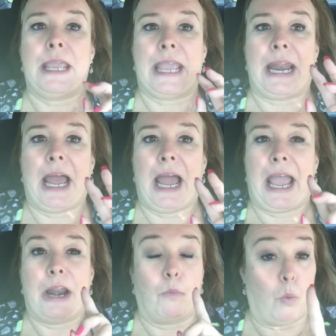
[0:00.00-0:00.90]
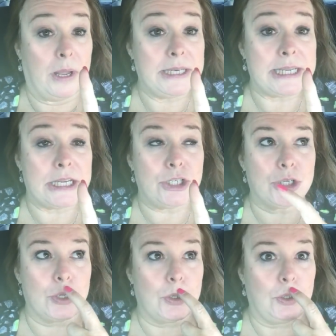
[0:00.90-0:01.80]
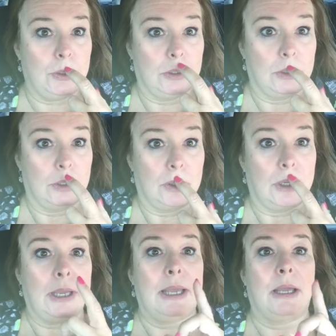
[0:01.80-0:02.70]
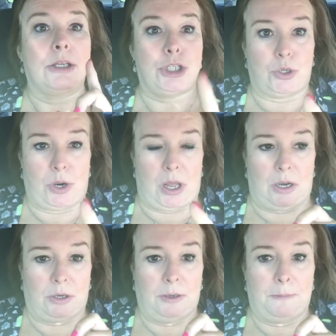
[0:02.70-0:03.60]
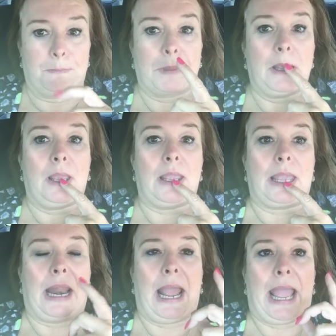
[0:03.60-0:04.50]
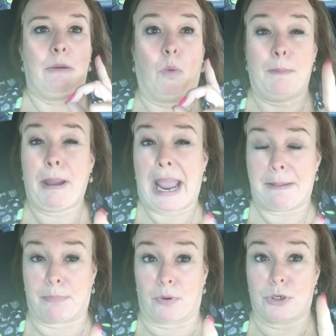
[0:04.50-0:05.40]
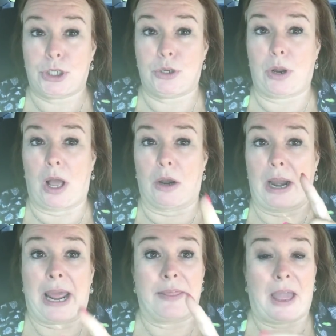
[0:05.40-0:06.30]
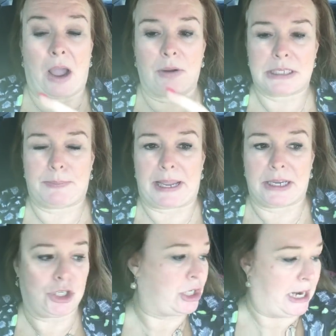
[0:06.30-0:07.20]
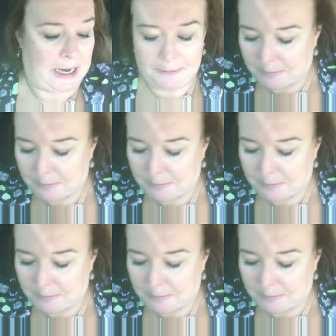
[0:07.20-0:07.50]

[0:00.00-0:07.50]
And I had one digital $2, and I had one paper $2 out of the August P&G.